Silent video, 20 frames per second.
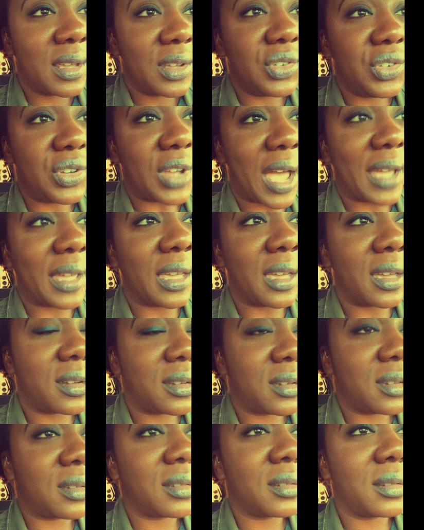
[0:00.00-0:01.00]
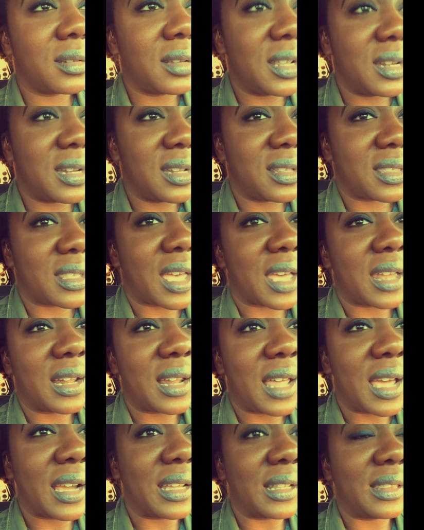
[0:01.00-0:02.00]
jacket, and it's kind of
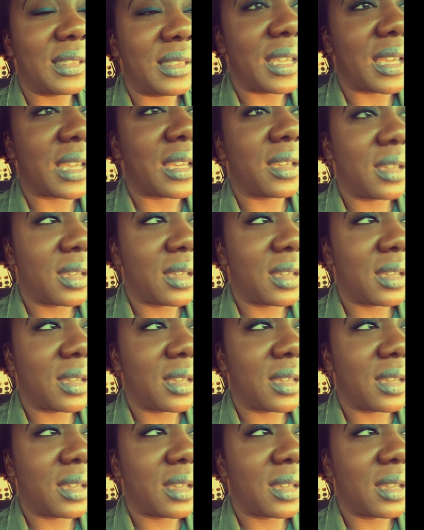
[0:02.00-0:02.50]
like a thick,